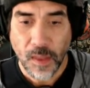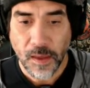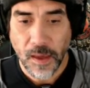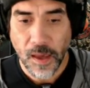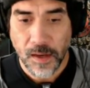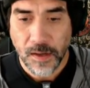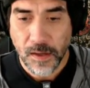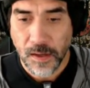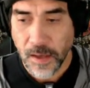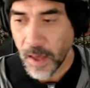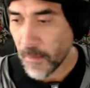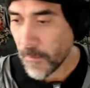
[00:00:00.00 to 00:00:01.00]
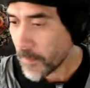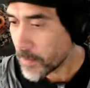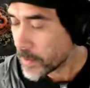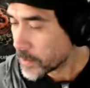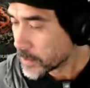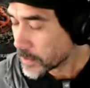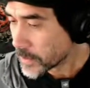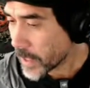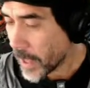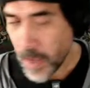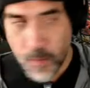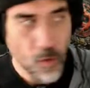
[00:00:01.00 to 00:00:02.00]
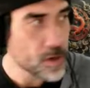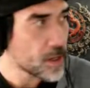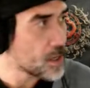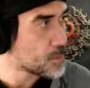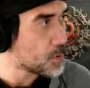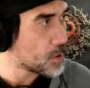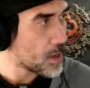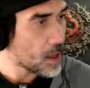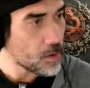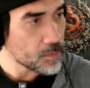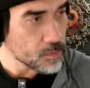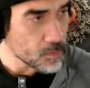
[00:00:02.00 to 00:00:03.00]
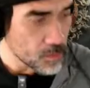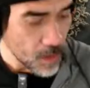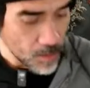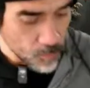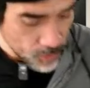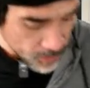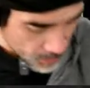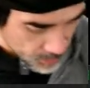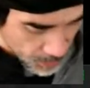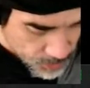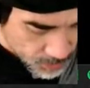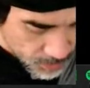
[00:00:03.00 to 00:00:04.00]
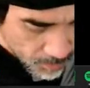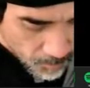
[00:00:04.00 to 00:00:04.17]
And yeah, got 8 more days to put it out, 9 more days actually.